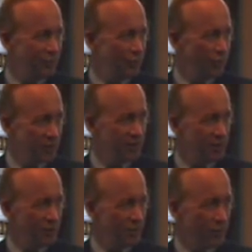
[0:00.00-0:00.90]
who wouldn't
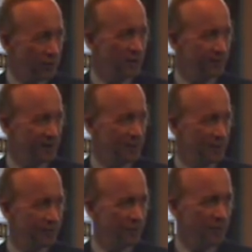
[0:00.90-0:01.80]
know a working
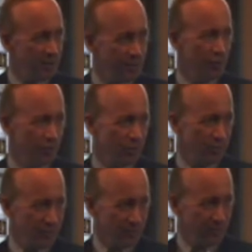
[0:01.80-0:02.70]
family if your limo
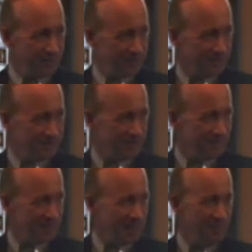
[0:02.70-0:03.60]
rode over them.
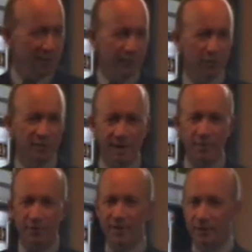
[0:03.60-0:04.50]
But if you're a
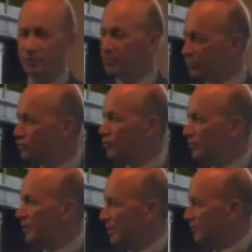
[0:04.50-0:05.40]
Democrat, you're
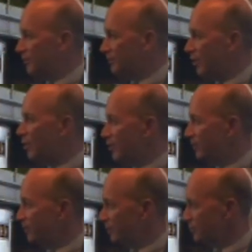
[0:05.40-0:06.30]
presumed to have a
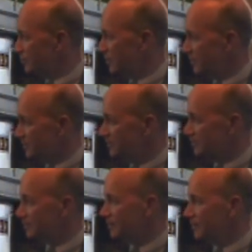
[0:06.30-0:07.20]
heart for folks, right?
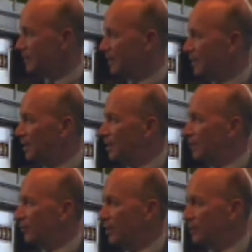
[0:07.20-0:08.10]

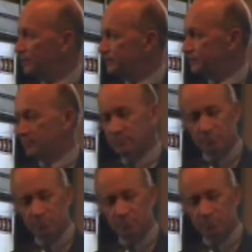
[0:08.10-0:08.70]
Well,